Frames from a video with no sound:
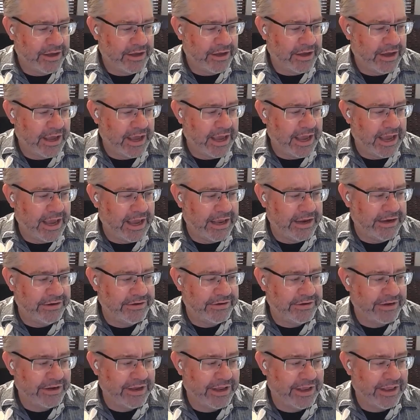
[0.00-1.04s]

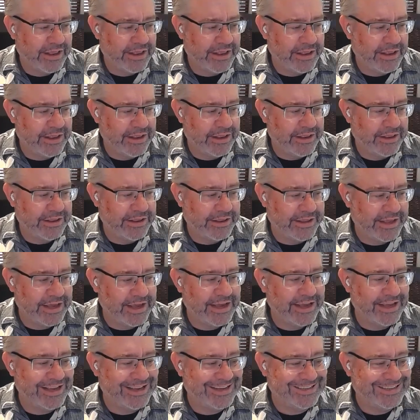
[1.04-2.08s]
And the
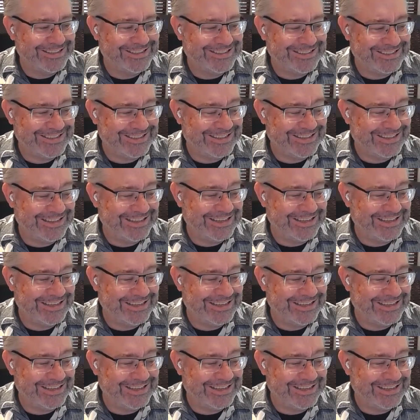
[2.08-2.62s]
thing is